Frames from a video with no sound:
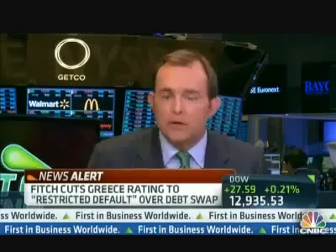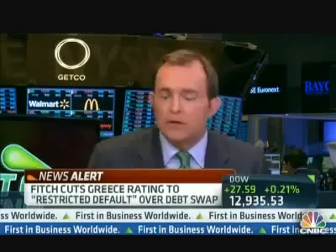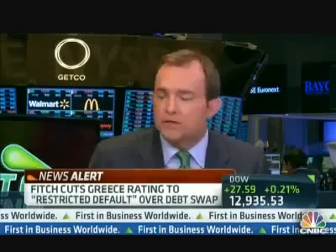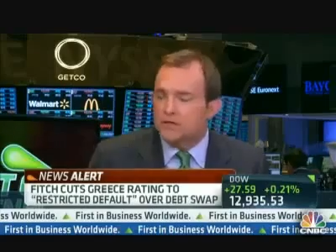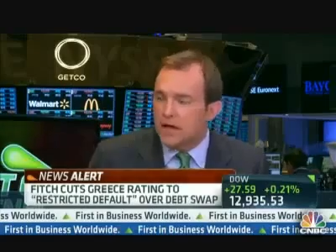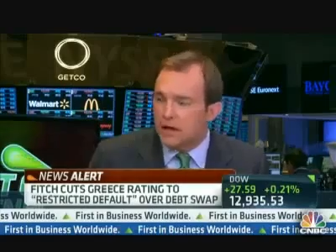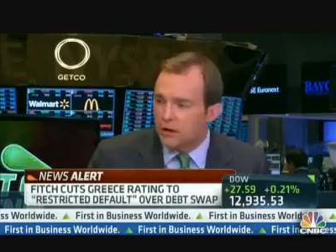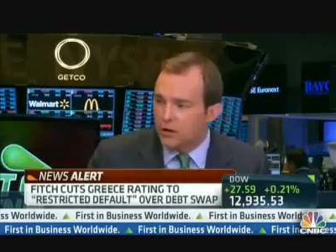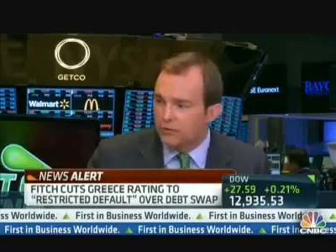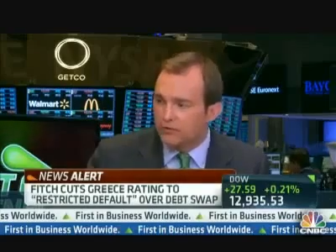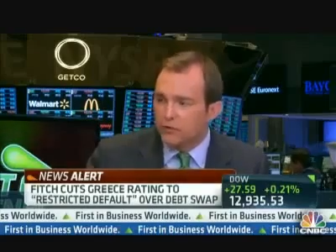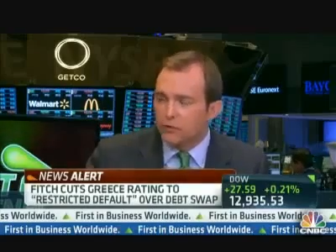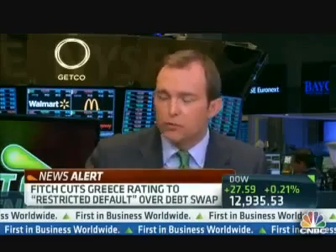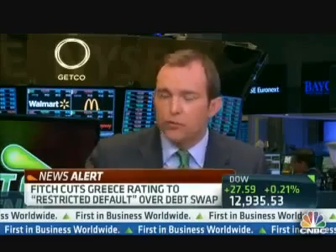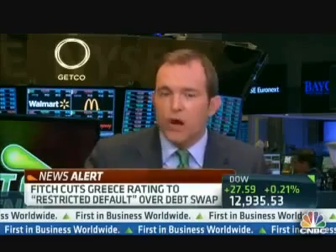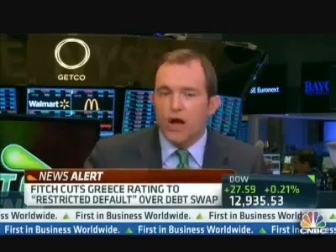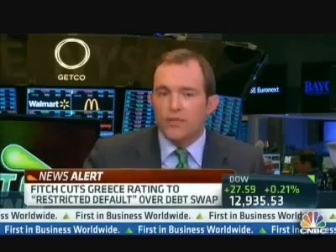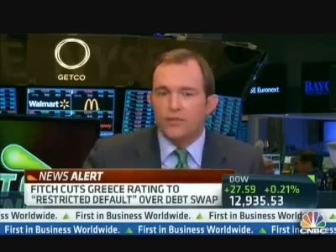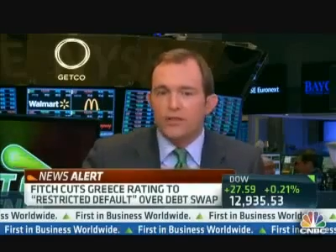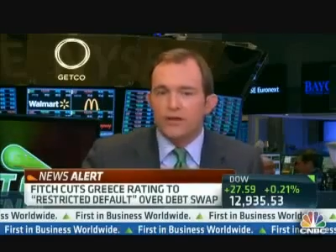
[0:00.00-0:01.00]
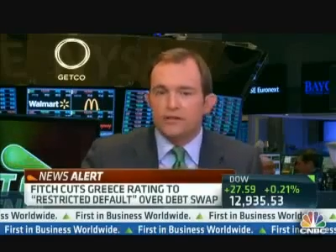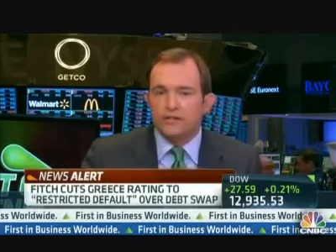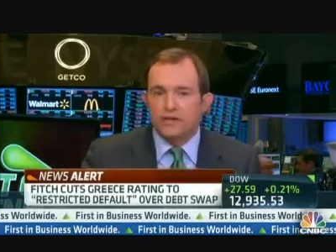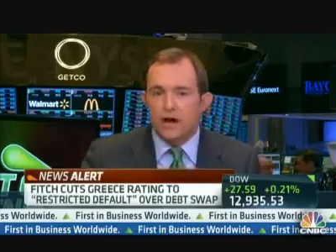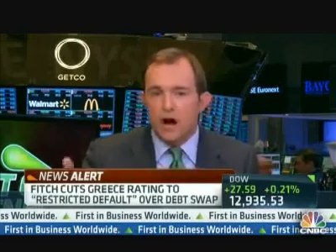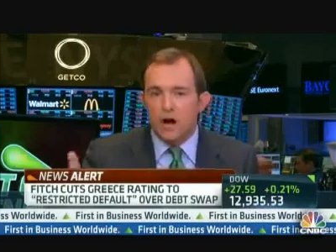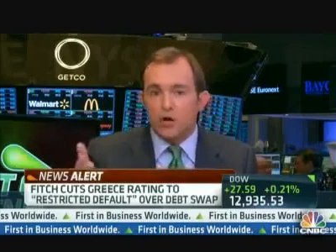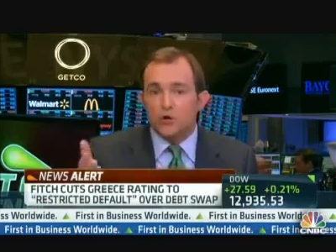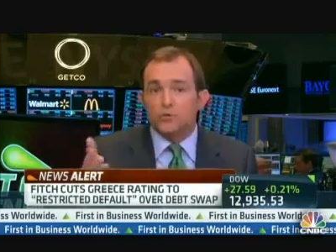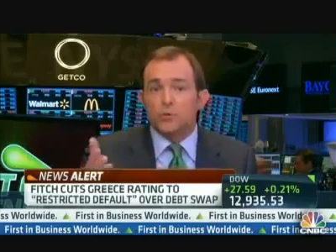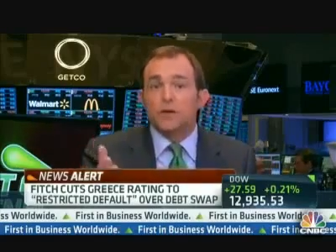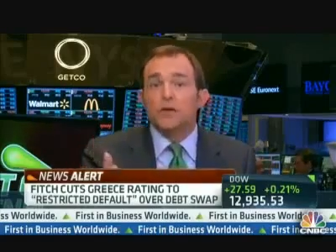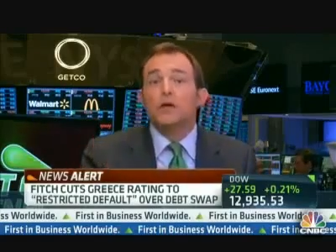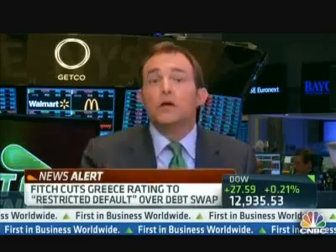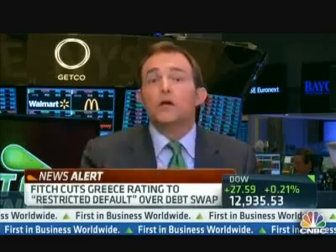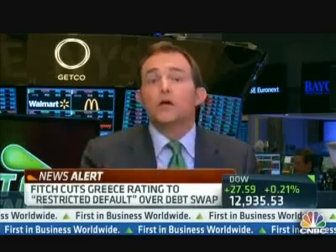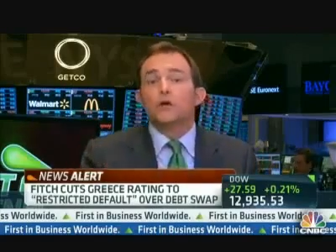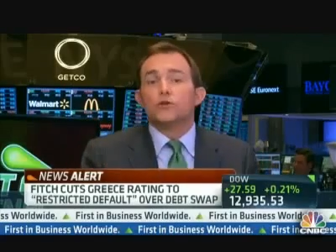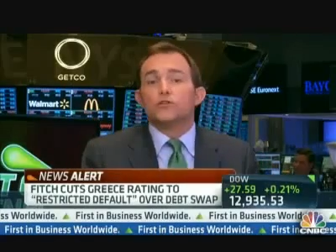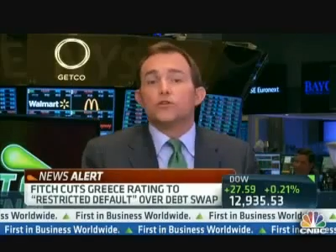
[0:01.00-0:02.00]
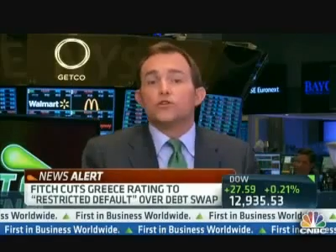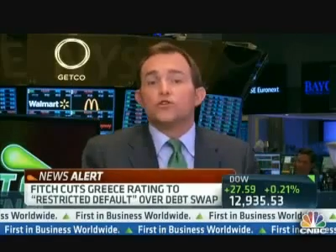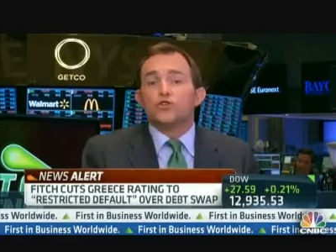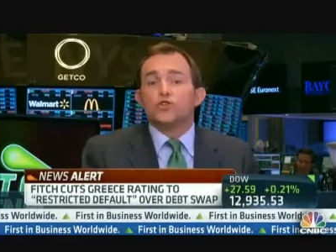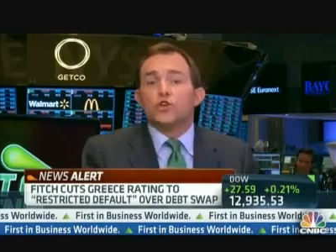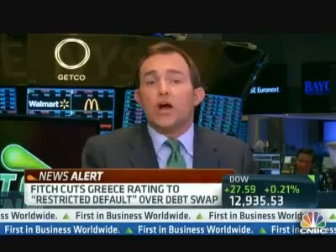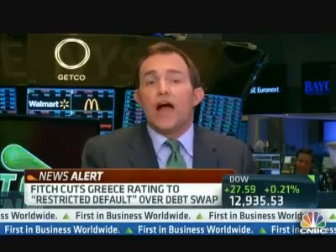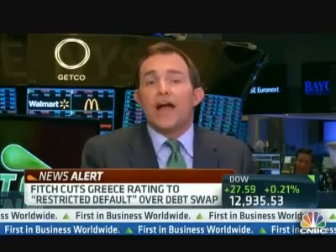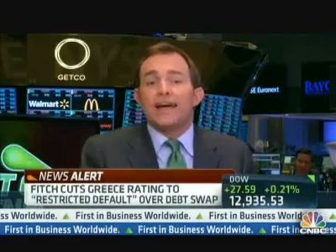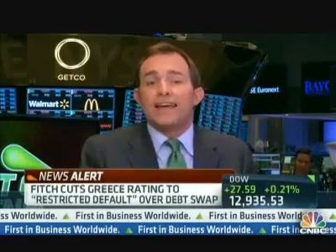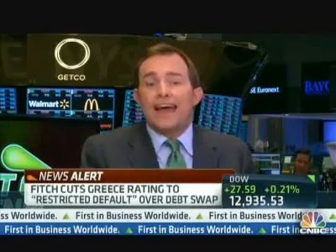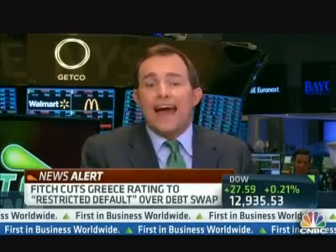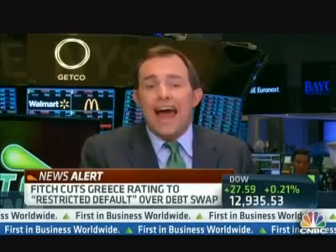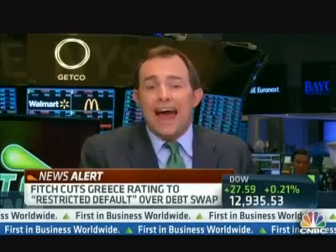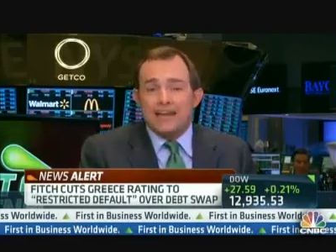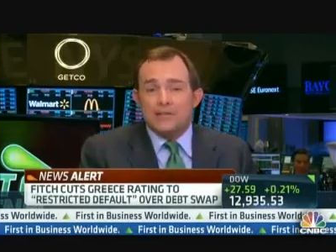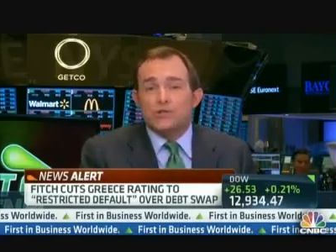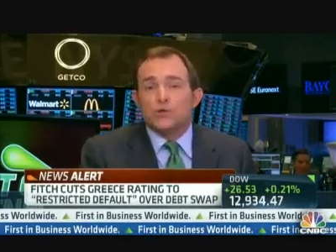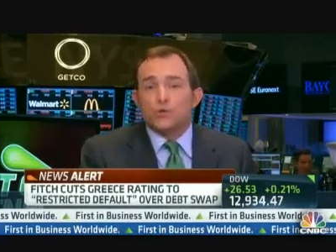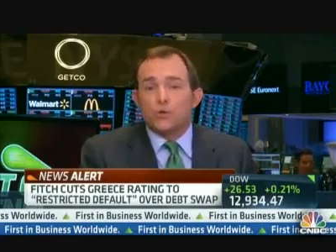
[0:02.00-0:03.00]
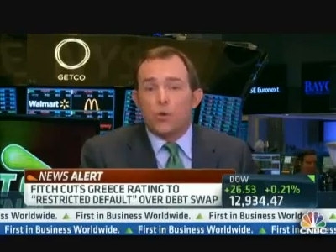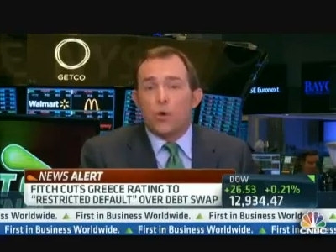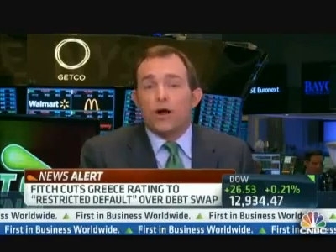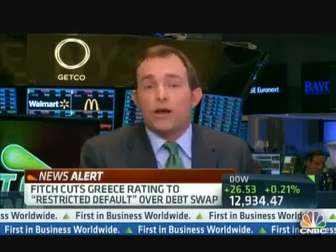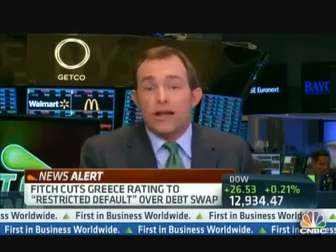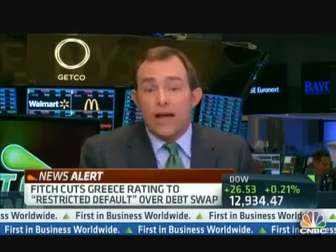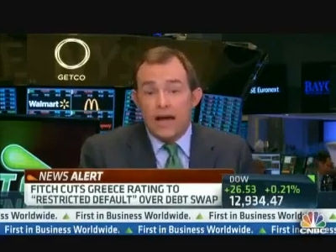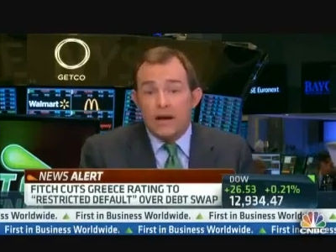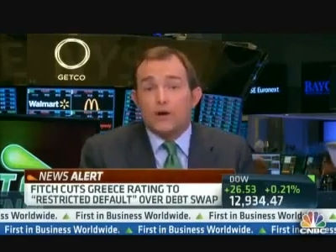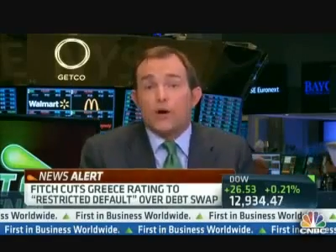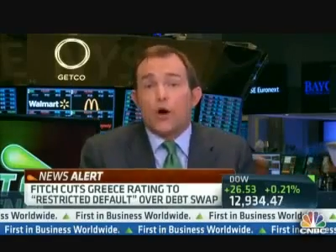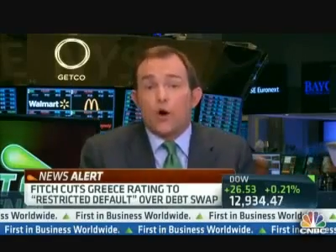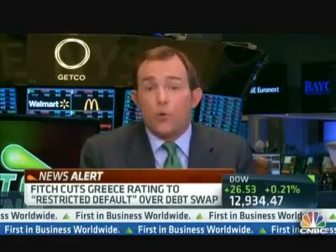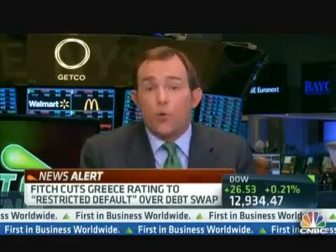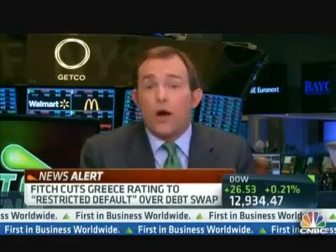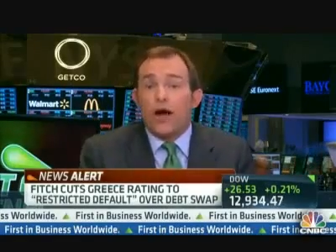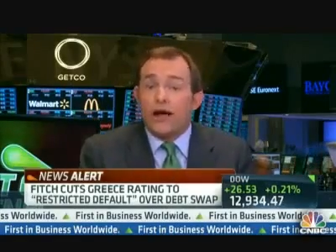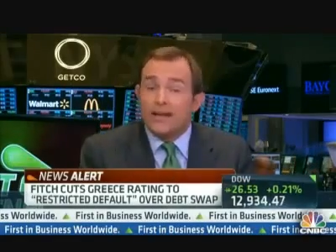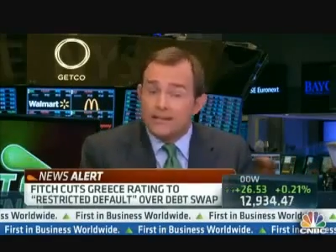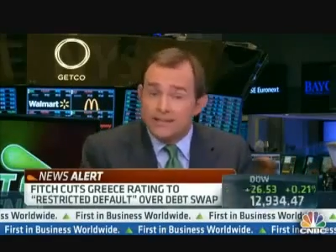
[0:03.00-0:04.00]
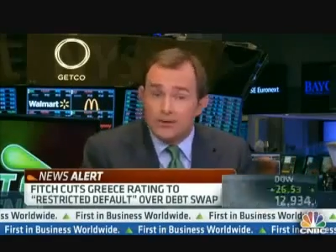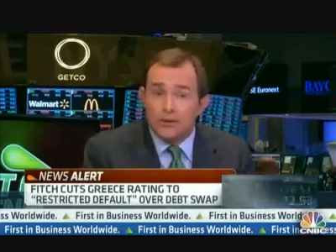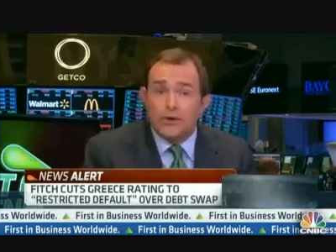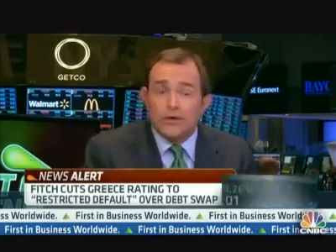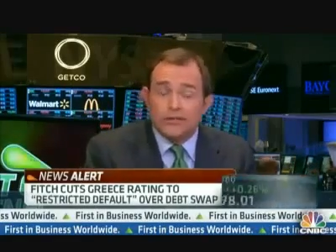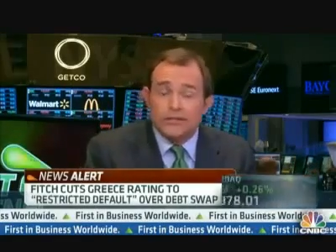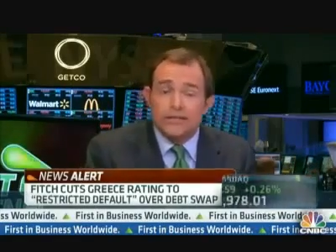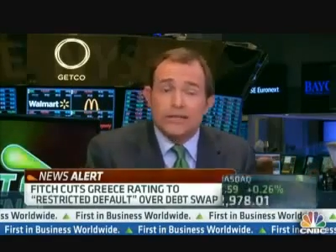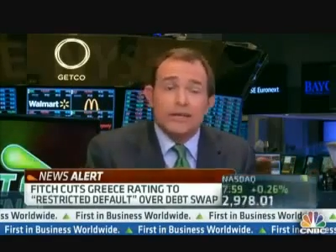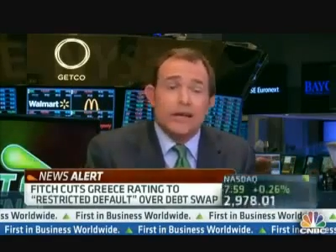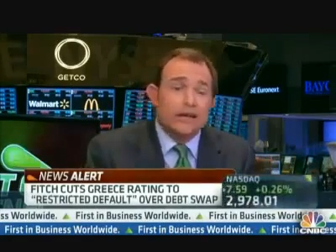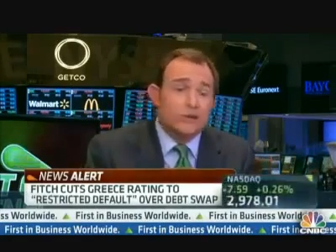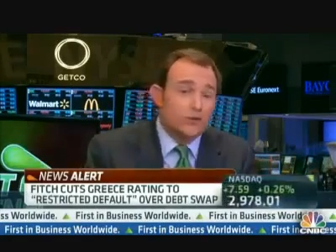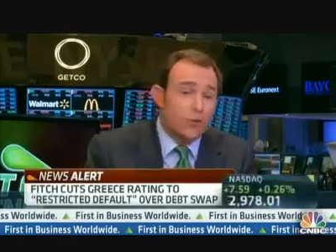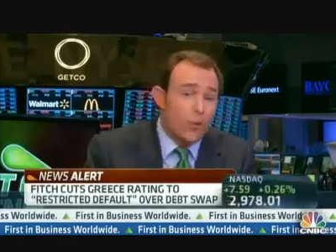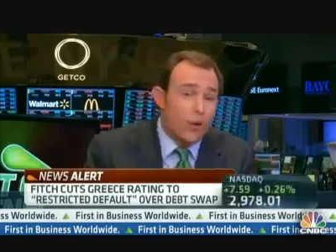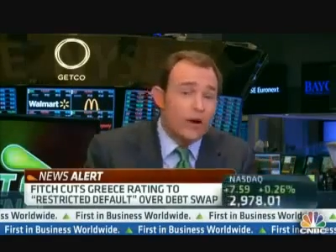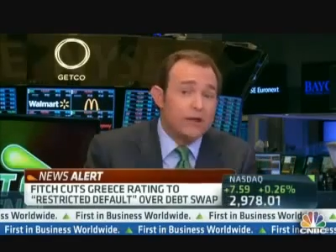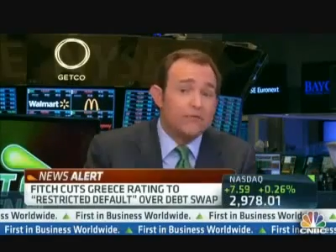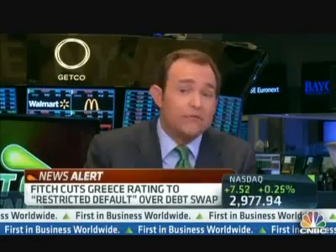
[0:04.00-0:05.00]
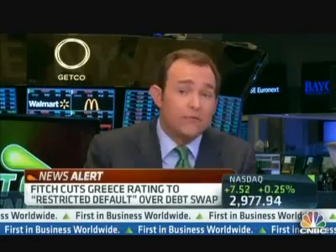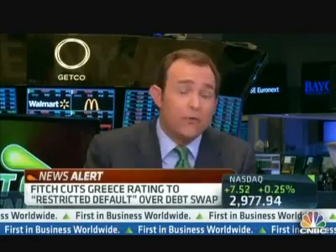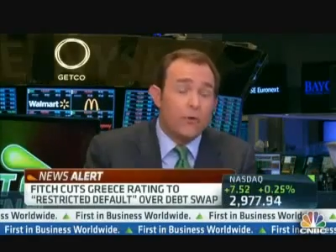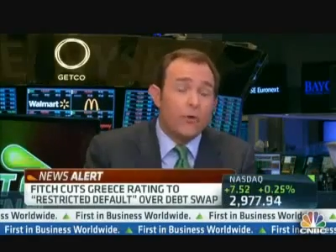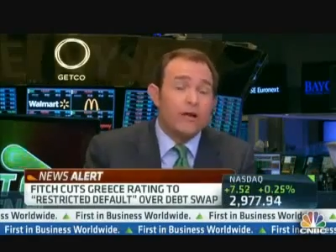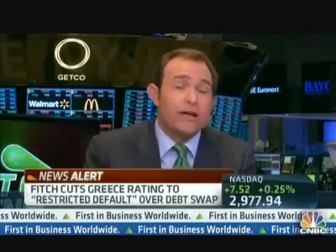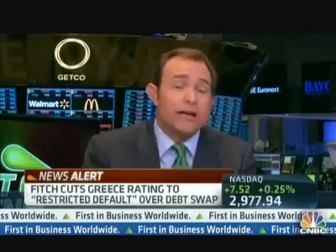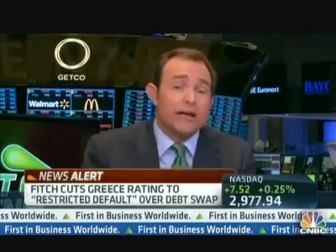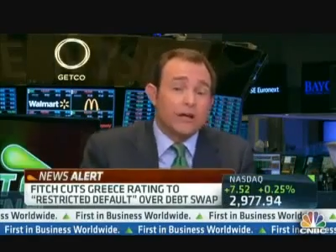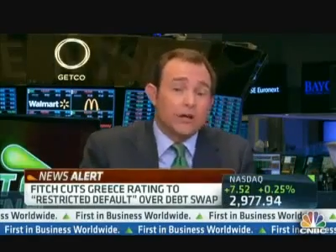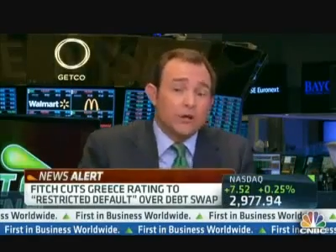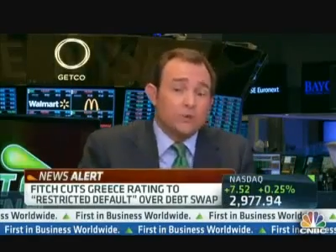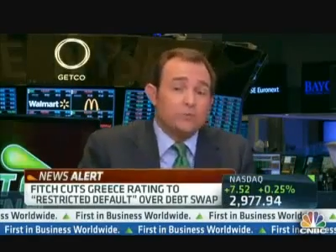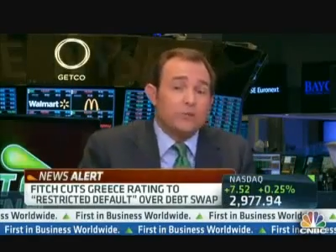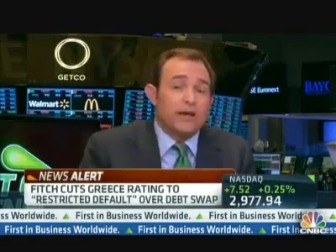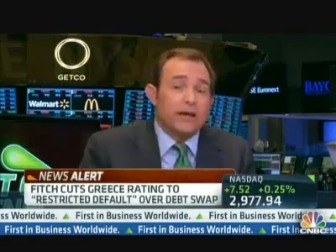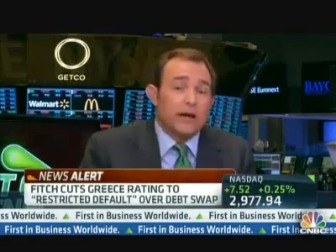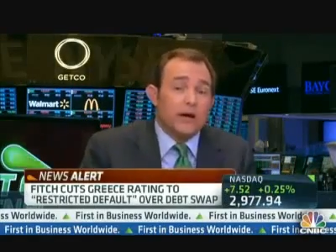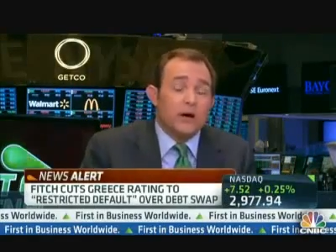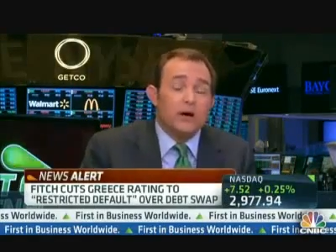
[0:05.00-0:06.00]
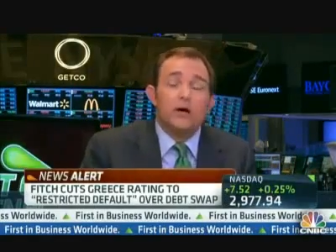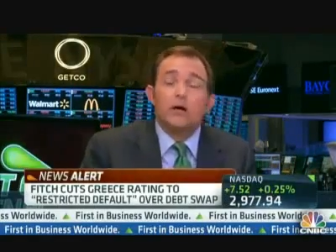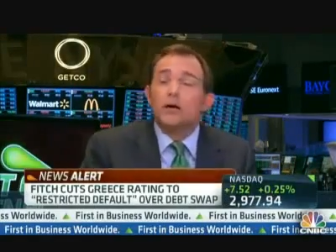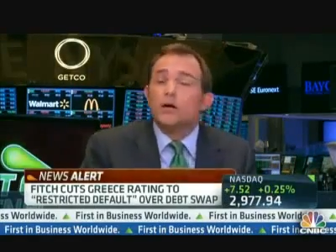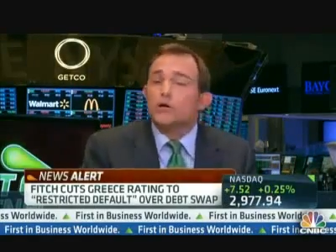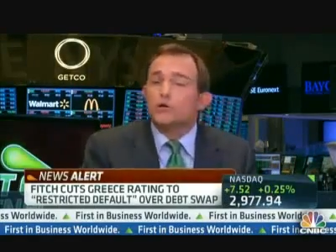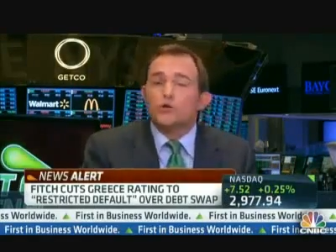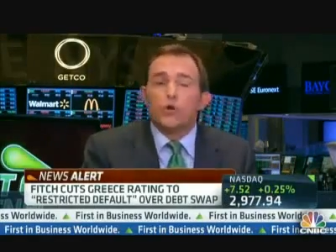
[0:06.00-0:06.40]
Melissa, I don't know if you read this, Congressman. There's a giant asteroid headed our way. Seriously, 2040, it could be here.